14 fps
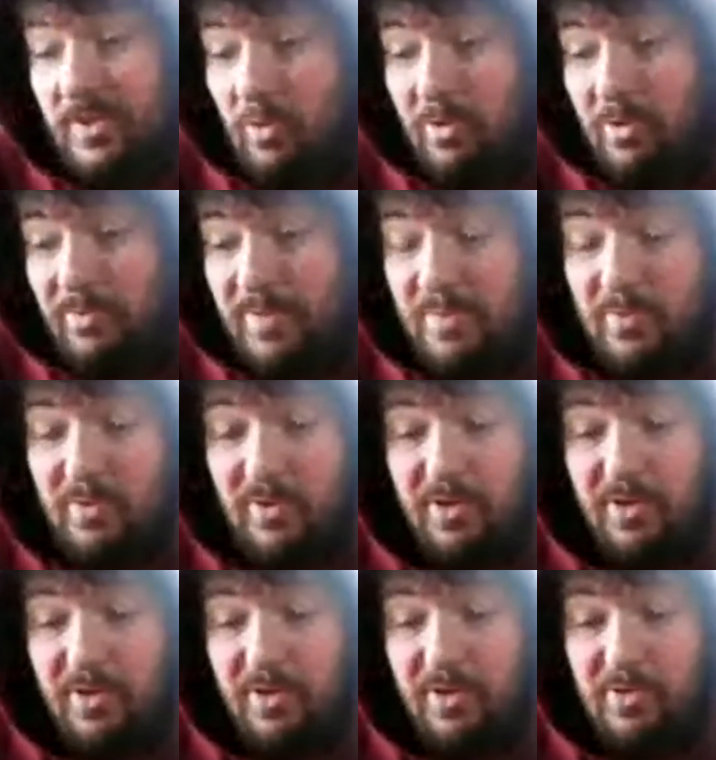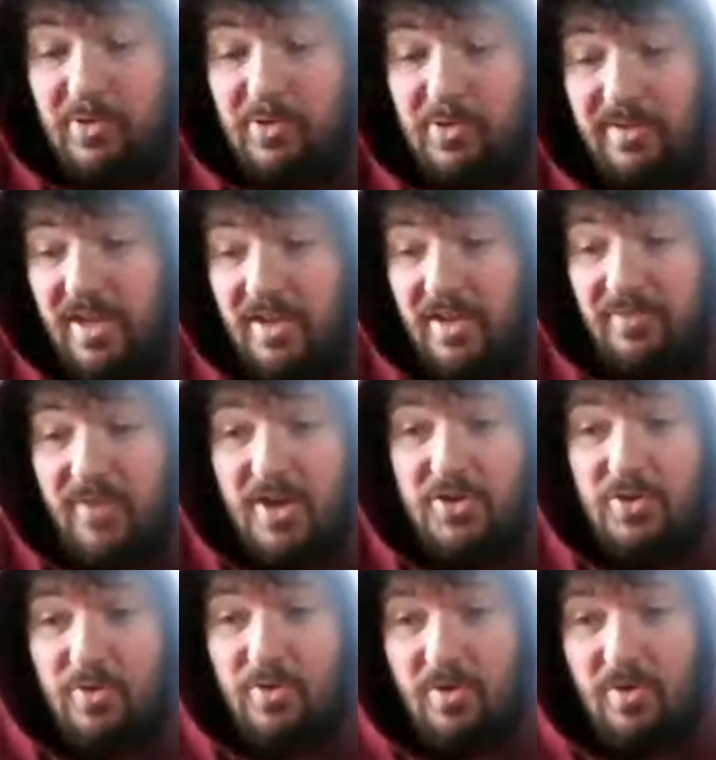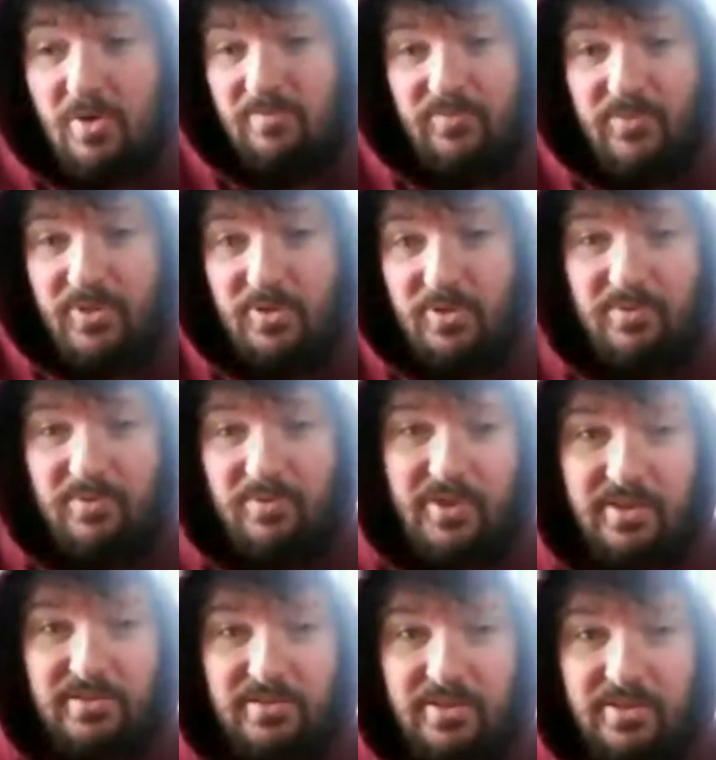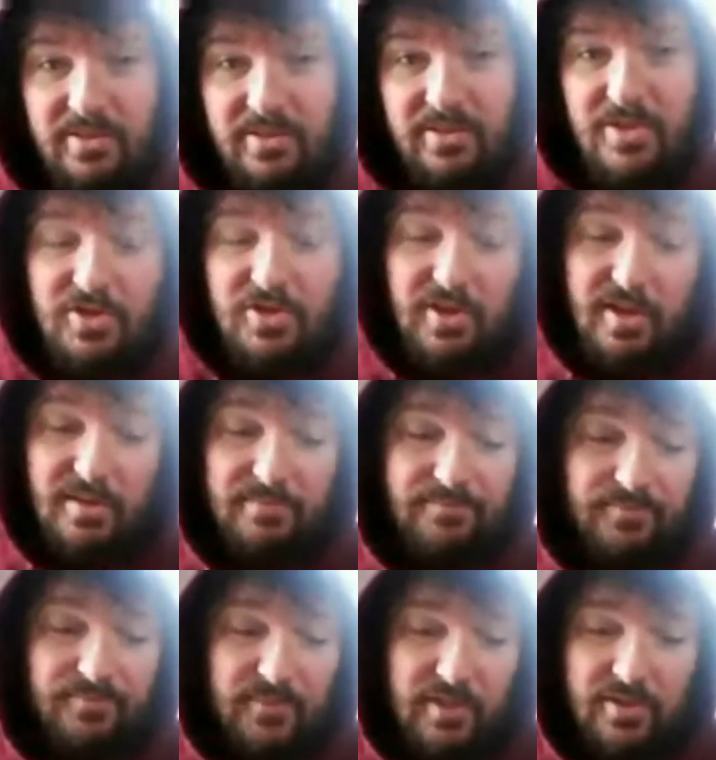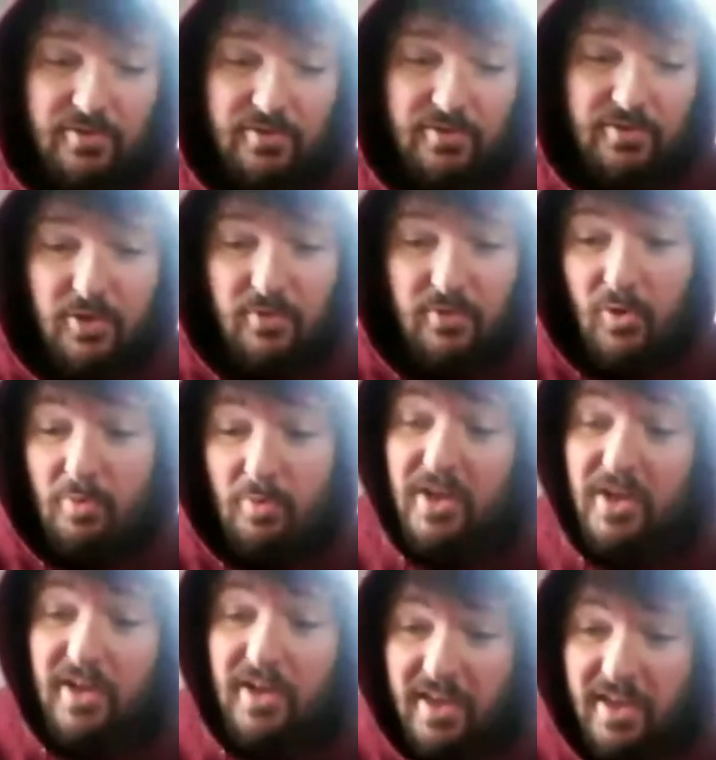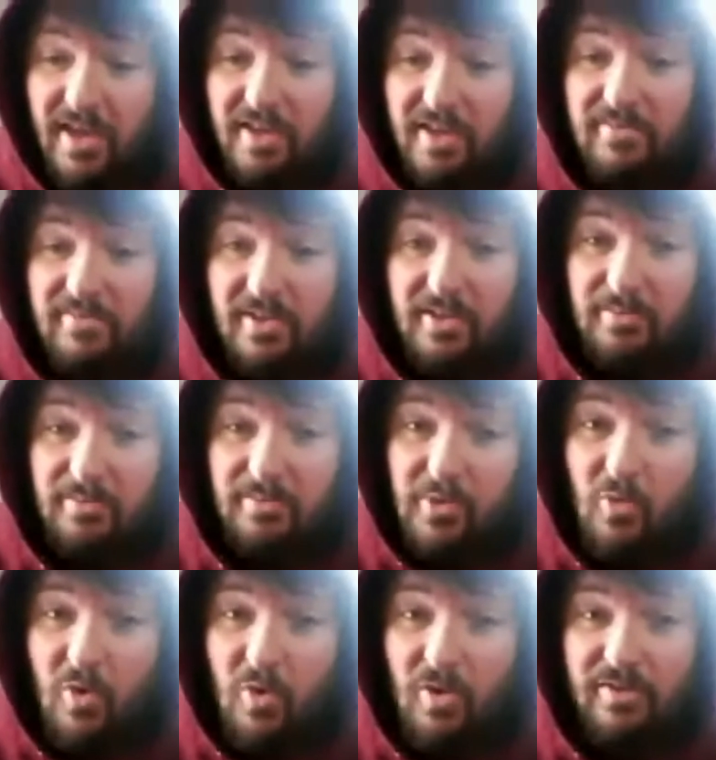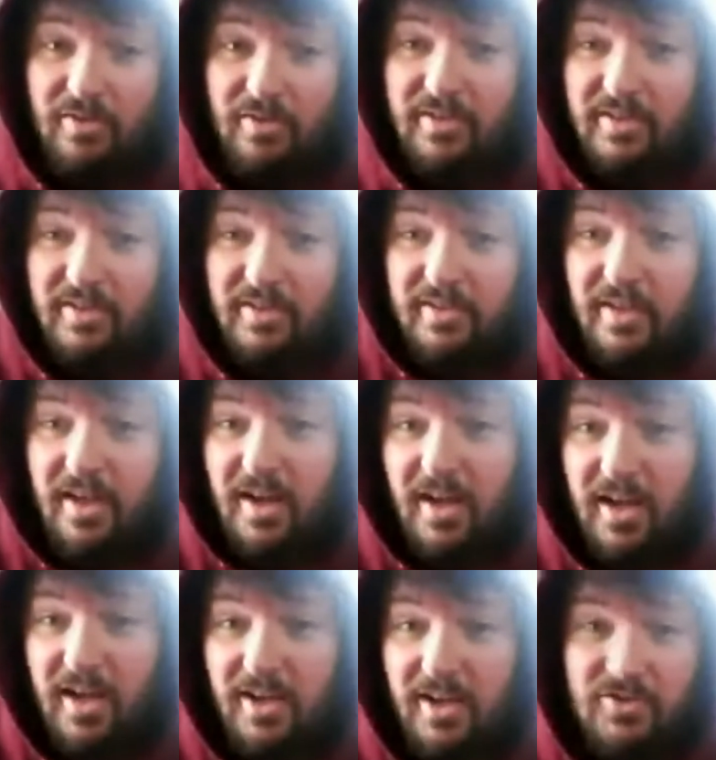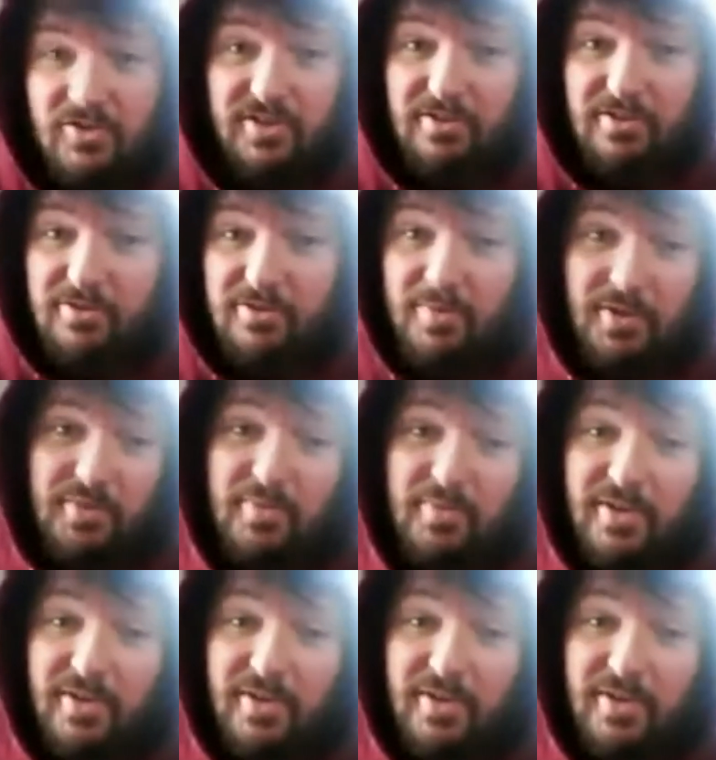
work with people who are cool and find your own little niche and, you know, go for it. But, again, be warned, you're just going to lose a bunch of